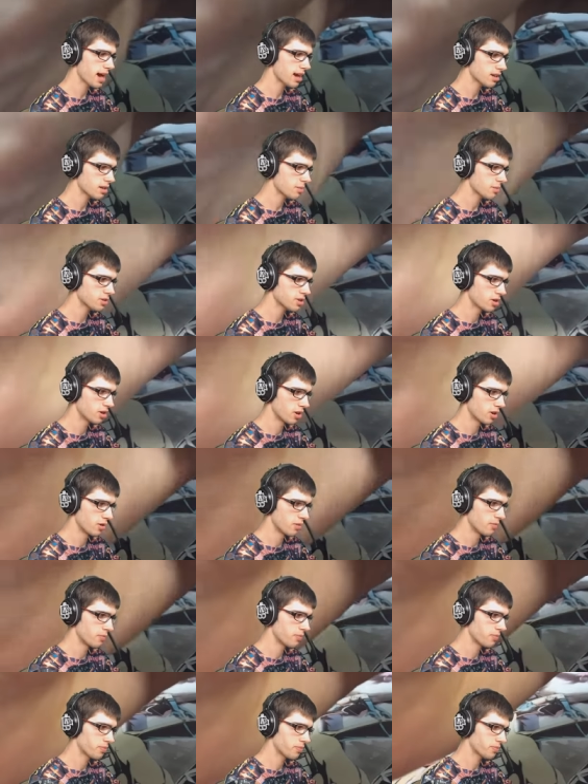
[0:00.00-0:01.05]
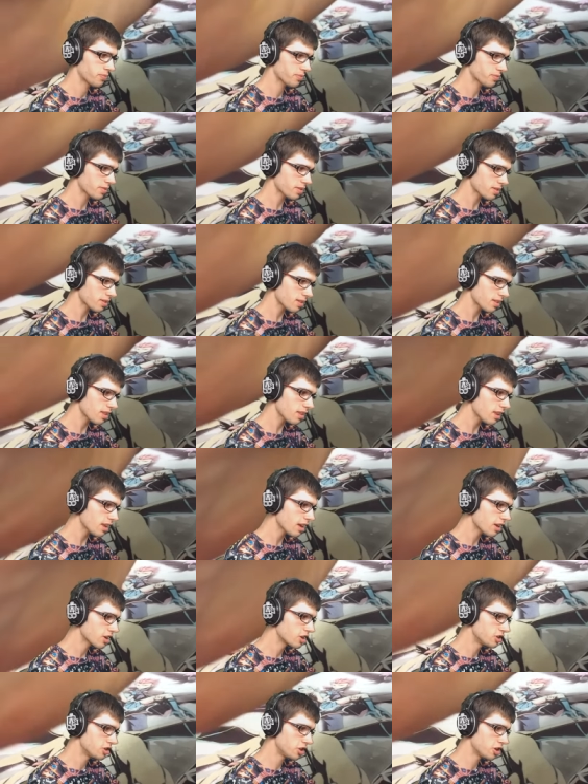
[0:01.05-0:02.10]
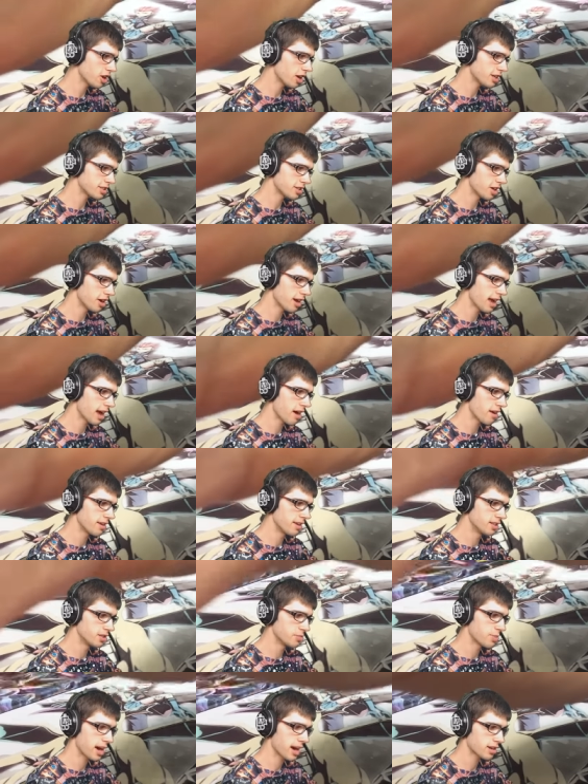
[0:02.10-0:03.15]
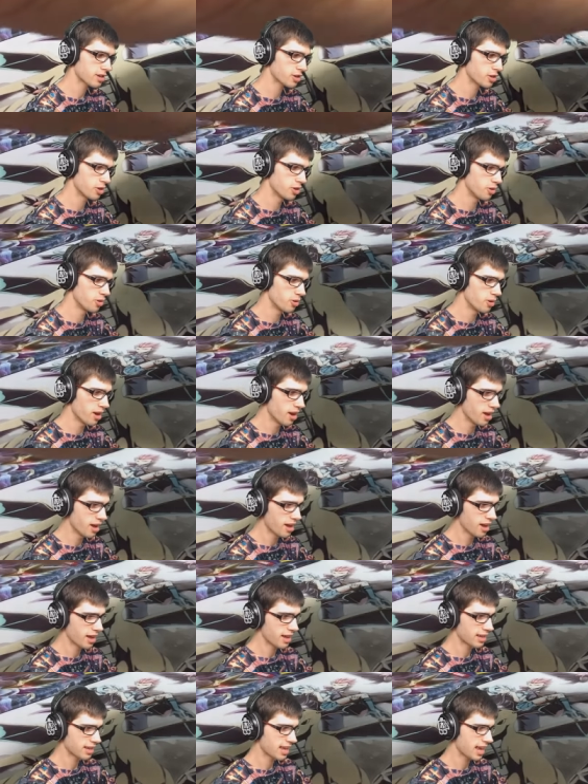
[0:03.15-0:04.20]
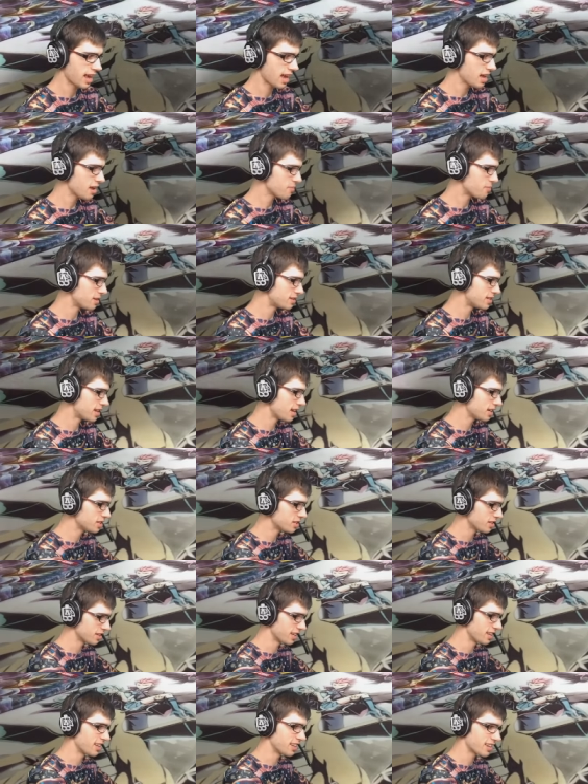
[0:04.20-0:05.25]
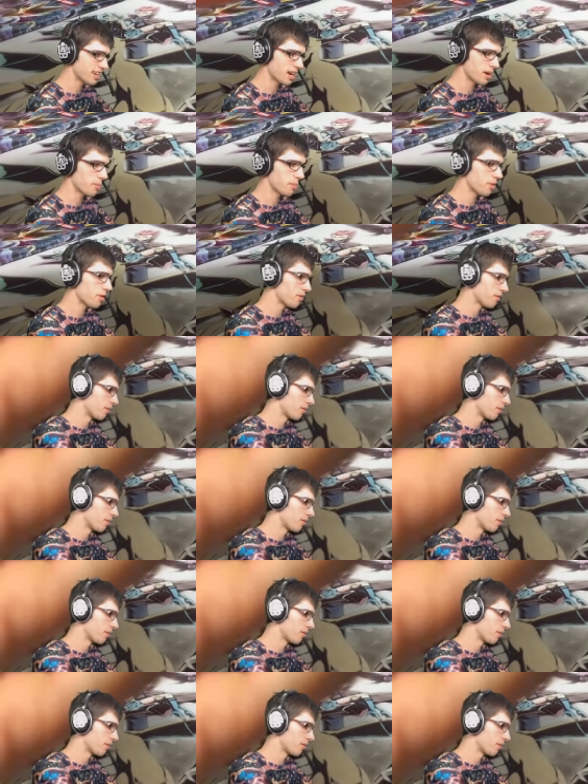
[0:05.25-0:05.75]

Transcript: pack number 2, because you guys know how it is. Pack 2 can potentially come